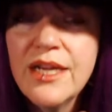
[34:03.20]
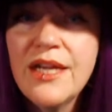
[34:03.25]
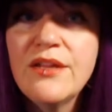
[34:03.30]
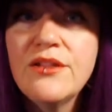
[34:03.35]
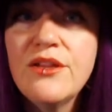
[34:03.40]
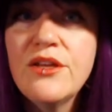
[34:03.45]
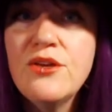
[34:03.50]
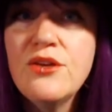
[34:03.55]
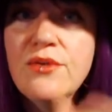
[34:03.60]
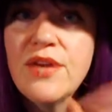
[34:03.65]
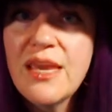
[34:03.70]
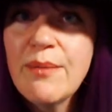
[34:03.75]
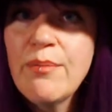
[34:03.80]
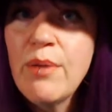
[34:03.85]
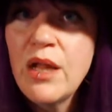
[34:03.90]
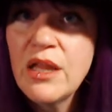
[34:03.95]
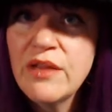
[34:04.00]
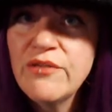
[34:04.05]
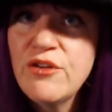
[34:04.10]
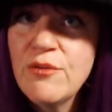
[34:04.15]
that you keep
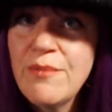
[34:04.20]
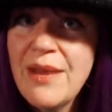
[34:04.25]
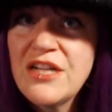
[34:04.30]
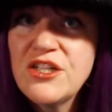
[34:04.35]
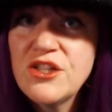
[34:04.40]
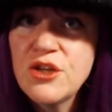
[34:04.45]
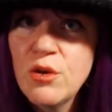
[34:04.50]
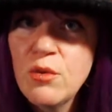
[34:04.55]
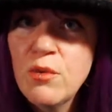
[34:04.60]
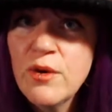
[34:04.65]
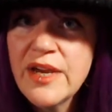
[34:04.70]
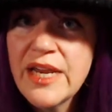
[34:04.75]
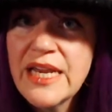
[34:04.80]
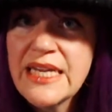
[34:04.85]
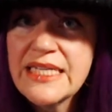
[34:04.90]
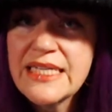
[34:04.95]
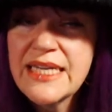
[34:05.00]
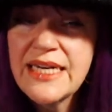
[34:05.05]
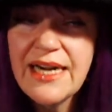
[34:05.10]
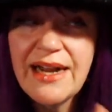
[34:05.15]
all of your magical
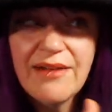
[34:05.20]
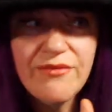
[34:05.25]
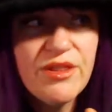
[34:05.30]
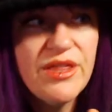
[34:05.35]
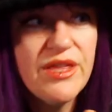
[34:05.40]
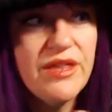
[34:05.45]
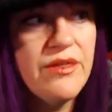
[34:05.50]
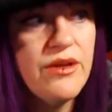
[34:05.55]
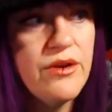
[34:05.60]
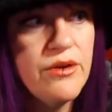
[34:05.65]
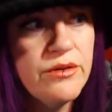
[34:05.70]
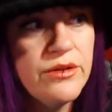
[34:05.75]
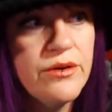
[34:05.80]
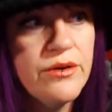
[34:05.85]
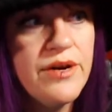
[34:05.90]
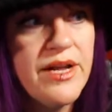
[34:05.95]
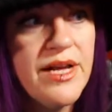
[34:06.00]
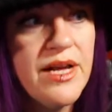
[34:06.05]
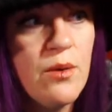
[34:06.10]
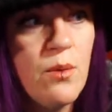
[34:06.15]
workings in and everything that you're
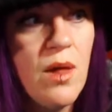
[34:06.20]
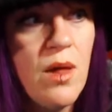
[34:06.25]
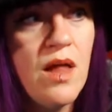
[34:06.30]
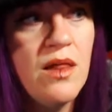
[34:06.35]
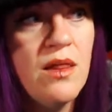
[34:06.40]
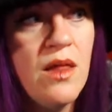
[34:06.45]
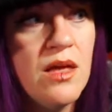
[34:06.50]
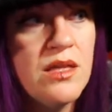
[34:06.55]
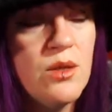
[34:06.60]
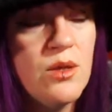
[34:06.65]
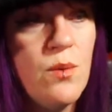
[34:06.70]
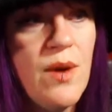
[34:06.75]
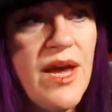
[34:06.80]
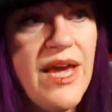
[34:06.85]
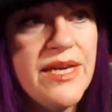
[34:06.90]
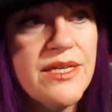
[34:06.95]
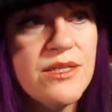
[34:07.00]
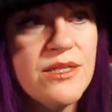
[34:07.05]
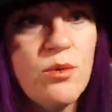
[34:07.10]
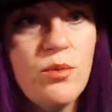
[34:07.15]
learning along the way.
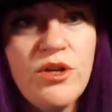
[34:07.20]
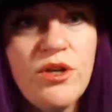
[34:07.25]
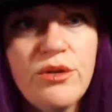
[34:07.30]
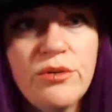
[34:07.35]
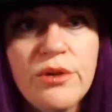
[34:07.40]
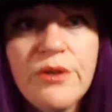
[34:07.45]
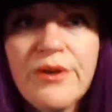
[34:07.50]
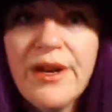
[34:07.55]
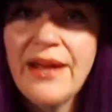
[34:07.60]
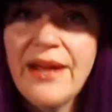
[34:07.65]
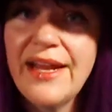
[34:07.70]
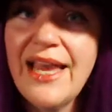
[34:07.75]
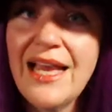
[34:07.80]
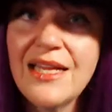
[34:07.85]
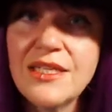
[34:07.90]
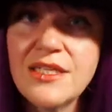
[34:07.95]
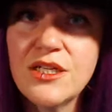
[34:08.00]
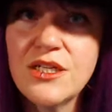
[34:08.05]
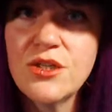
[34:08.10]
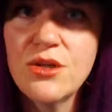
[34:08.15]
So when you learn how to
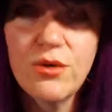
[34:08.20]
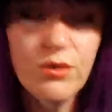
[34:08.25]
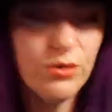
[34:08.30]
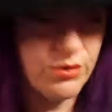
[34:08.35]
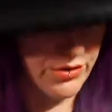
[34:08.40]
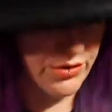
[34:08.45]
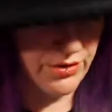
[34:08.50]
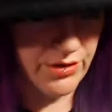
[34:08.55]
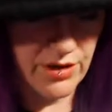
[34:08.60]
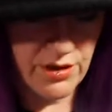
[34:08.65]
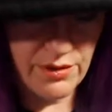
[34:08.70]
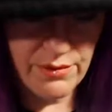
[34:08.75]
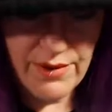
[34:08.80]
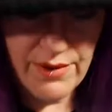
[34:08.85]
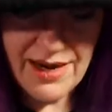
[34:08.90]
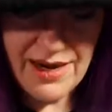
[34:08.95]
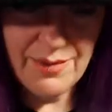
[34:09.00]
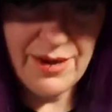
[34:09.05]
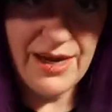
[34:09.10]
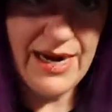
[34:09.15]
cast a circle, you're going to
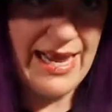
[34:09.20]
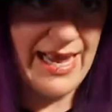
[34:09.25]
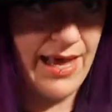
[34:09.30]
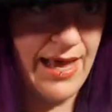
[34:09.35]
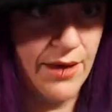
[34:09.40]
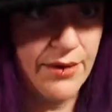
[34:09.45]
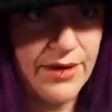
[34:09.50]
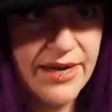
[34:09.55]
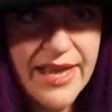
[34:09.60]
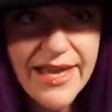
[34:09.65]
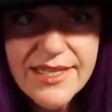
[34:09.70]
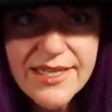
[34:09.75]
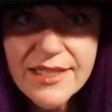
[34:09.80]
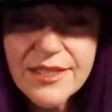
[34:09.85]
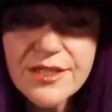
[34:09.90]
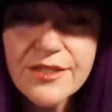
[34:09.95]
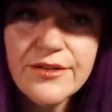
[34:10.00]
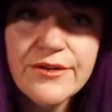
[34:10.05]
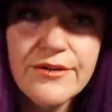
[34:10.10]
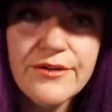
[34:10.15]
write about how to cast a
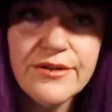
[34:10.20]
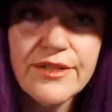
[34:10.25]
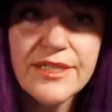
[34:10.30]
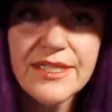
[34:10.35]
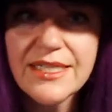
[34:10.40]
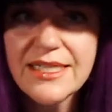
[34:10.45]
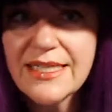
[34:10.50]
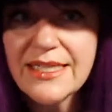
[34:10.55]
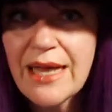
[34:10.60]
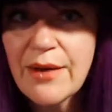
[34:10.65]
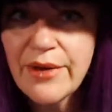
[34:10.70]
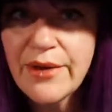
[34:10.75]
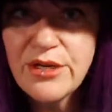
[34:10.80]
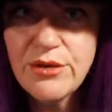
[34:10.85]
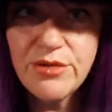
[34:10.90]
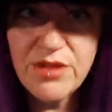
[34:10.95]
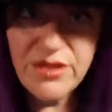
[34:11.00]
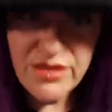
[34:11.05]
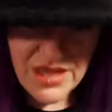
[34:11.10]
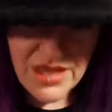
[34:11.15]
circle. This is how I do
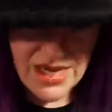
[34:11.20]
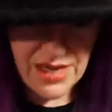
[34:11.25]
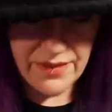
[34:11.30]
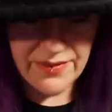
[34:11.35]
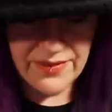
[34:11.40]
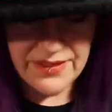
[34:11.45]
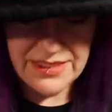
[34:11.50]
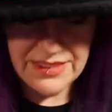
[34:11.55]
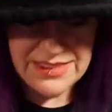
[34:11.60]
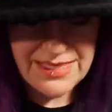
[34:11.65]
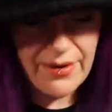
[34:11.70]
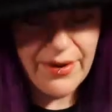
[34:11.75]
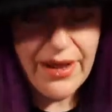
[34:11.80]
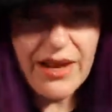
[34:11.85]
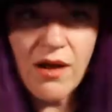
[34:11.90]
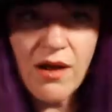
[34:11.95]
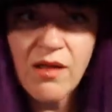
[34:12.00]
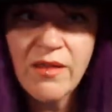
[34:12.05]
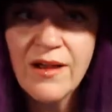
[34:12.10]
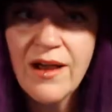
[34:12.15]
the thing. This is how I
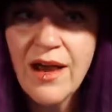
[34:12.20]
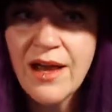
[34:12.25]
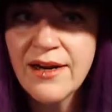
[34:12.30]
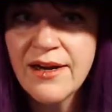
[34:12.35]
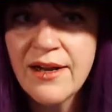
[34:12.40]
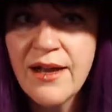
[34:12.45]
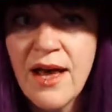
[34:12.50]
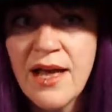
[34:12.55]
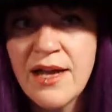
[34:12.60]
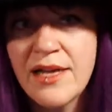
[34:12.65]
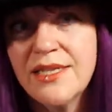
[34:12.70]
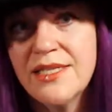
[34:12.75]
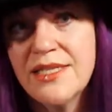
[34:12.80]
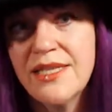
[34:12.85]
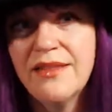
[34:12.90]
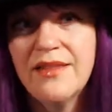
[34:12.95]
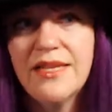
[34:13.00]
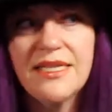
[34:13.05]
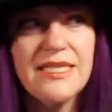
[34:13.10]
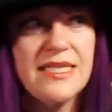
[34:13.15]
call the god and goddess.
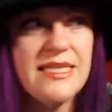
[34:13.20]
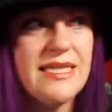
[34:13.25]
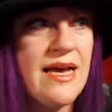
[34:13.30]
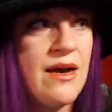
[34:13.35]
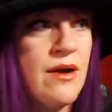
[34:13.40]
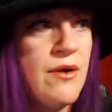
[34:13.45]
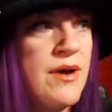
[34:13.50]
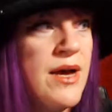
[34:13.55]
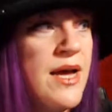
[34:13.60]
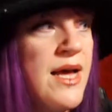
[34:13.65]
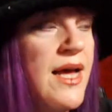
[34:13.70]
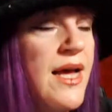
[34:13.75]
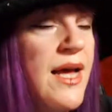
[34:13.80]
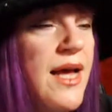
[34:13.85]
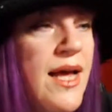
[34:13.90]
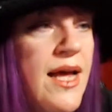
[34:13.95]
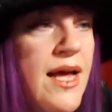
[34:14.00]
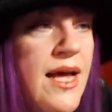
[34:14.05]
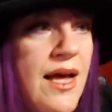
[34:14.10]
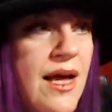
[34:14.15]
And this is how,
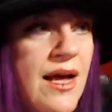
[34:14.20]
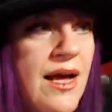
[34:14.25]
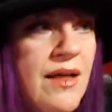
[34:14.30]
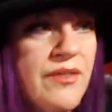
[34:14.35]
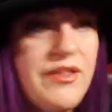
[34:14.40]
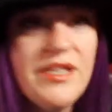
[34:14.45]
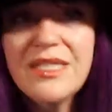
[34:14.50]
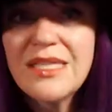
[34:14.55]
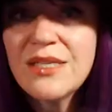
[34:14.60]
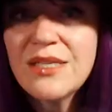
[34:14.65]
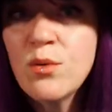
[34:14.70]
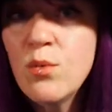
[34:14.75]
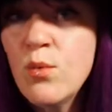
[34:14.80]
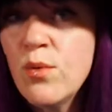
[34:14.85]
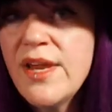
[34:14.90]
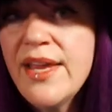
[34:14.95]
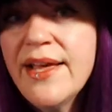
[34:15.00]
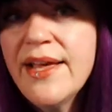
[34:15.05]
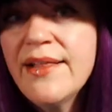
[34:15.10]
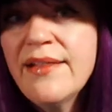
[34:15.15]
this is the
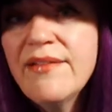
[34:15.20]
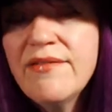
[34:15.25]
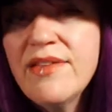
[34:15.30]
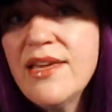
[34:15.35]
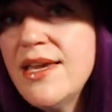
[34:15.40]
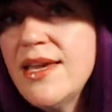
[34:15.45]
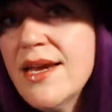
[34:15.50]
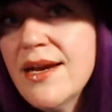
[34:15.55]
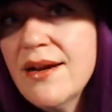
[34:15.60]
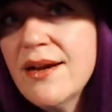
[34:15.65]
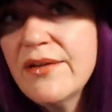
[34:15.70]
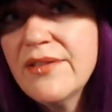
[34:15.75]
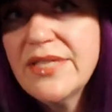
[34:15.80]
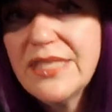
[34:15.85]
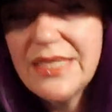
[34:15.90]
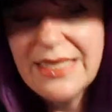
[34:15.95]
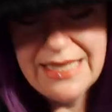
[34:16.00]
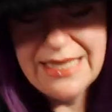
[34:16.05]
wheel of the year. This is